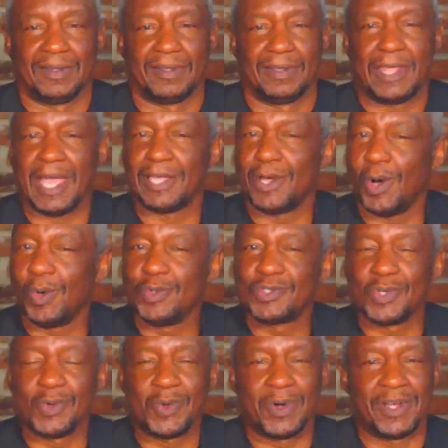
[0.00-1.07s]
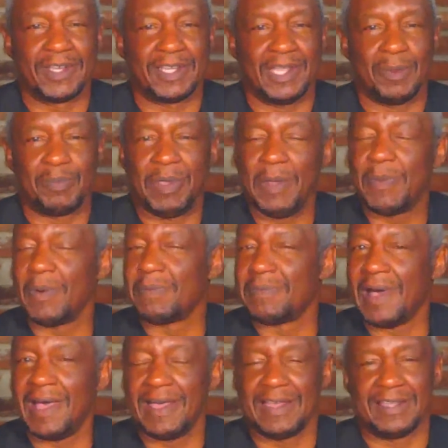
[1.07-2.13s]
that goes on in people's
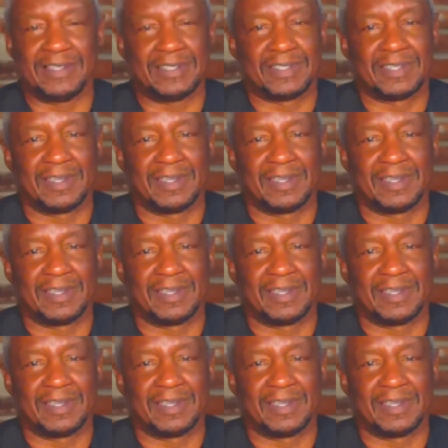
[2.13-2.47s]
minds